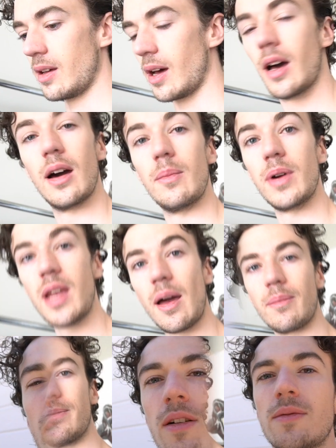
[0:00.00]
but yeah.
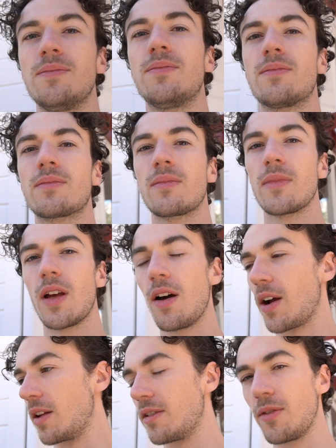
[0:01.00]

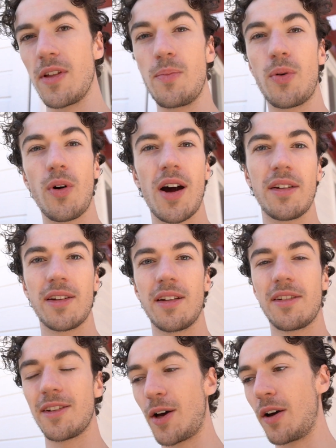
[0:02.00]
Okay, so the
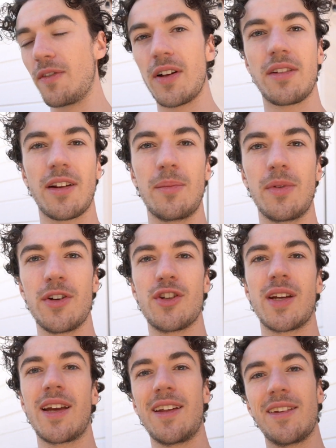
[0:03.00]
process of sun
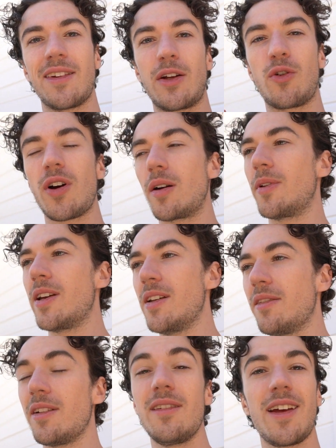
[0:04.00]
bleaching is incredibly
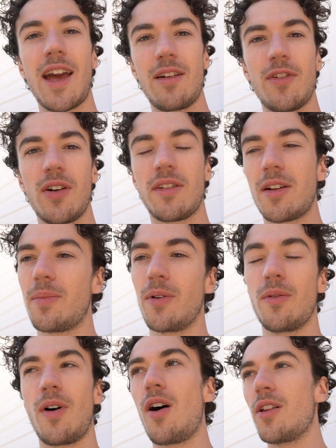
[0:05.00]
easy and very
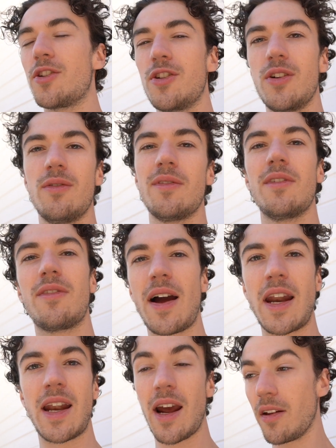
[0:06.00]
simple. All that you do,
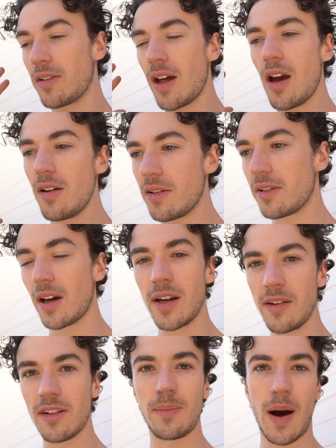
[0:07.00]
find a nice
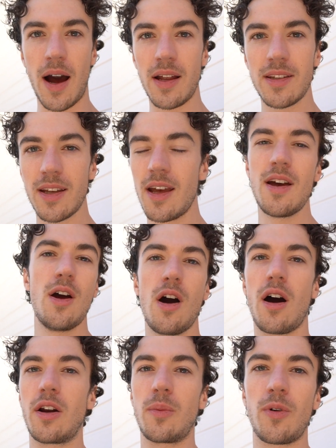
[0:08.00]
sunny spot
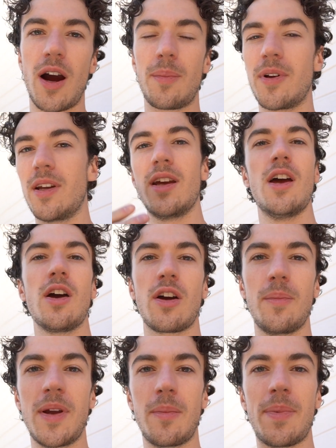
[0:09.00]
on your property.
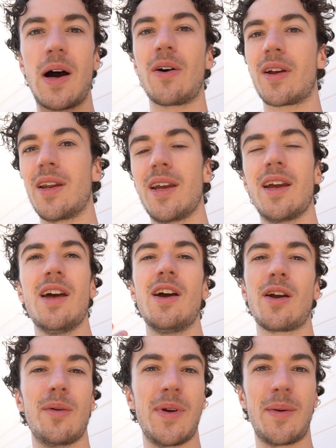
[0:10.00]
Could be a balcony,
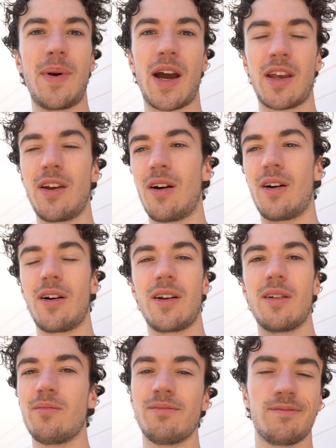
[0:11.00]
could be a
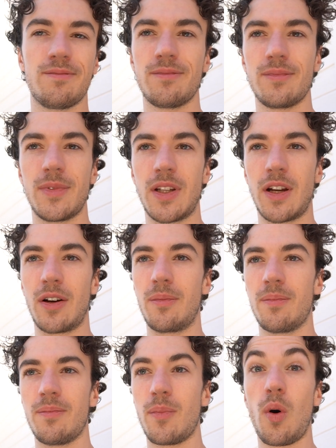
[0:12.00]
backyard, you know,
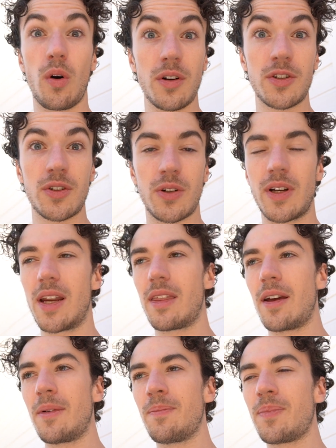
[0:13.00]
porch or
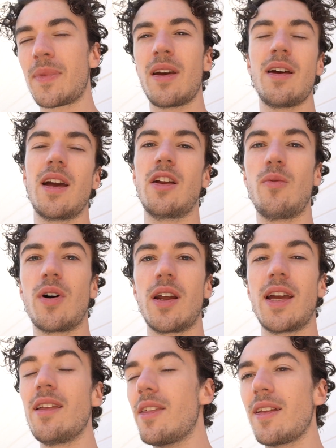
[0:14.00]
anything, and you want
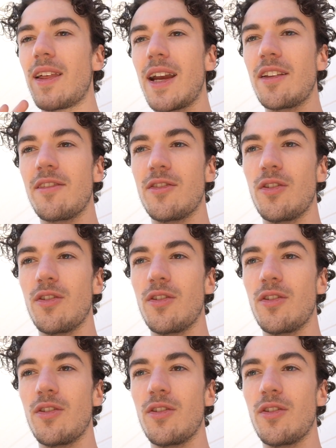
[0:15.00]
anything that gets